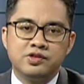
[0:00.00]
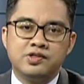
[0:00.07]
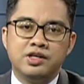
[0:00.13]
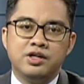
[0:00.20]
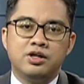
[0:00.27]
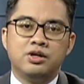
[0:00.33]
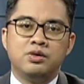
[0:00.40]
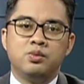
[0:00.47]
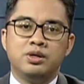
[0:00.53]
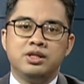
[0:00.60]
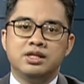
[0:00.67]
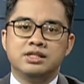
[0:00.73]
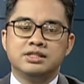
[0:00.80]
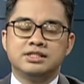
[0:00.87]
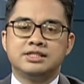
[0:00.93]
Staying on
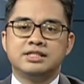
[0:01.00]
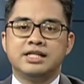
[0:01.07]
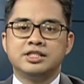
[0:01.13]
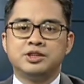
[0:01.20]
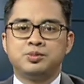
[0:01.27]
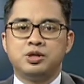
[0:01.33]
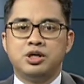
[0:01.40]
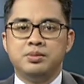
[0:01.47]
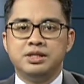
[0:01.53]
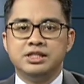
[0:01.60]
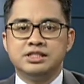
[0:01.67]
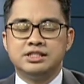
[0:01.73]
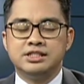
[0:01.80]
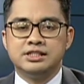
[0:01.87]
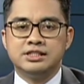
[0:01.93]
with us as
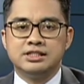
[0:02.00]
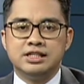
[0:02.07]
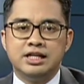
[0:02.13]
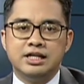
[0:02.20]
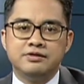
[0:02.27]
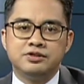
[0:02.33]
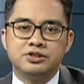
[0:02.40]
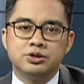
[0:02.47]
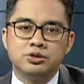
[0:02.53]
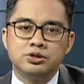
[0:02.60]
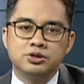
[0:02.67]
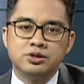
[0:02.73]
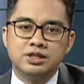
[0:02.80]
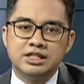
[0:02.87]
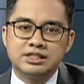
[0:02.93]
promised. This is a live show,
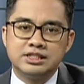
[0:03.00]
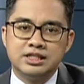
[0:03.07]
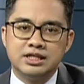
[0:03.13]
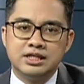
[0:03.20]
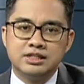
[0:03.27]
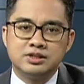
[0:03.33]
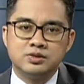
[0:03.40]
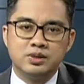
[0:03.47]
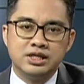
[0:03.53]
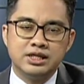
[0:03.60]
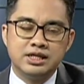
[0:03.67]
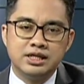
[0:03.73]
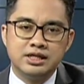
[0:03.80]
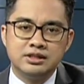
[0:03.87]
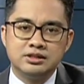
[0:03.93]
so you guys can ask Wai
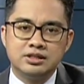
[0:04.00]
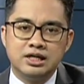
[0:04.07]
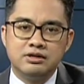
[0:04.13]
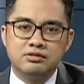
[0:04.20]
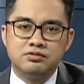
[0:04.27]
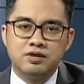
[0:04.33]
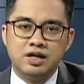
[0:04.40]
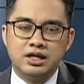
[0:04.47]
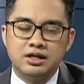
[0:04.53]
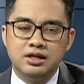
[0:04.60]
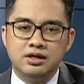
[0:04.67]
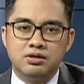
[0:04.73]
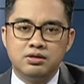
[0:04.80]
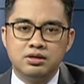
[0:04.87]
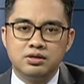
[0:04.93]
Ken
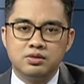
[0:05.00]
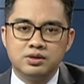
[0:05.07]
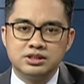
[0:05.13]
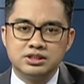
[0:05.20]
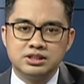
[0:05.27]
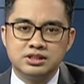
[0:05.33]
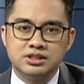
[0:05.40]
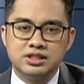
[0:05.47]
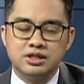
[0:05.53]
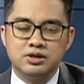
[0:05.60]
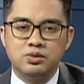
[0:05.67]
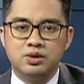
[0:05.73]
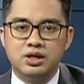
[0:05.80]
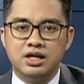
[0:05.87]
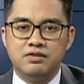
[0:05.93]
directly all the questions that
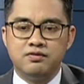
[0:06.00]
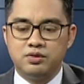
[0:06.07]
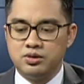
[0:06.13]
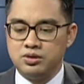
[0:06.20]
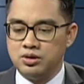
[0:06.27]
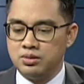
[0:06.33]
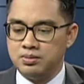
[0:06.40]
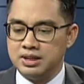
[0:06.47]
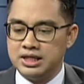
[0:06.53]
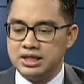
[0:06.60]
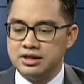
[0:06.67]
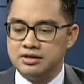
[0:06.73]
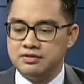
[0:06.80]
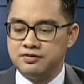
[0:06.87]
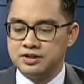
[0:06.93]
you have on your
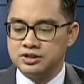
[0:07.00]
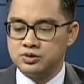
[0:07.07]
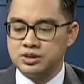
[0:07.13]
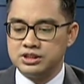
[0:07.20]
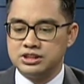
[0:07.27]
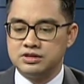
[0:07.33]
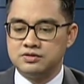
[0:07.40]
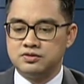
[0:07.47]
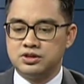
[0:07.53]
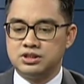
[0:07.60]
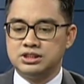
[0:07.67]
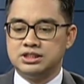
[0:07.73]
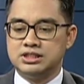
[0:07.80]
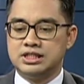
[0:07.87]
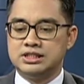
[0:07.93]
mind. First question, of
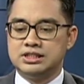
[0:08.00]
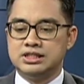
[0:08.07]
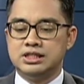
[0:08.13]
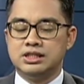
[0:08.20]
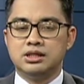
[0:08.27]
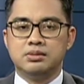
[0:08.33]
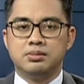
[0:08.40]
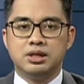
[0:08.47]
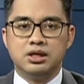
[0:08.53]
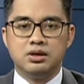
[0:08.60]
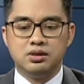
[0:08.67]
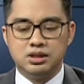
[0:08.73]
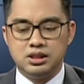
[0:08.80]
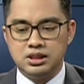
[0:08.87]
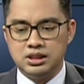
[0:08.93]
course, is asking
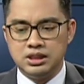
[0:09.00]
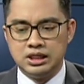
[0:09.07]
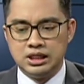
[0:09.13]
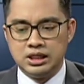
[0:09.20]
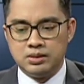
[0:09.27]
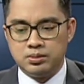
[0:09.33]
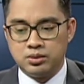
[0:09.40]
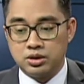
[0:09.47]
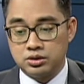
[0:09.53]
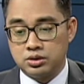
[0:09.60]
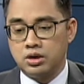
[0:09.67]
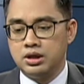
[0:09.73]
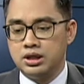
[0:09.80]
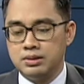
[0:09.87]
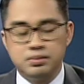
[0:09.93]
about the
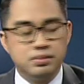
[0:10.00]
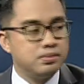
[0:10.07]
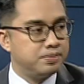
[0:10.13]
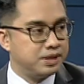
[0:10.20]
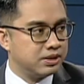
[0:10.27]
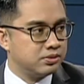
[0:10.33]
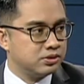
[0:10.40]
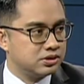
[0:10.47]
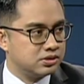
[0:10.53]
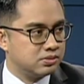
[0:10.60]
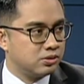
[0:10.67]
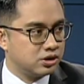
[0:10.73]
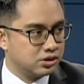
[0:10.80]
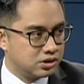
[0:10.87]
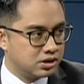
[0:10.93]
moratorium, bank
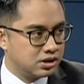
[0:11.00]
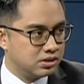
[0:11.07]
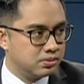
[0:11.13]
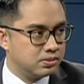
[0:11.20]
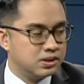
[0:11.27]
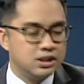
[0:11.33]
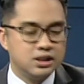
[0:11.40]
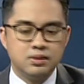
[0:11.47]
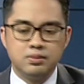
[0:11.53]
moratorium.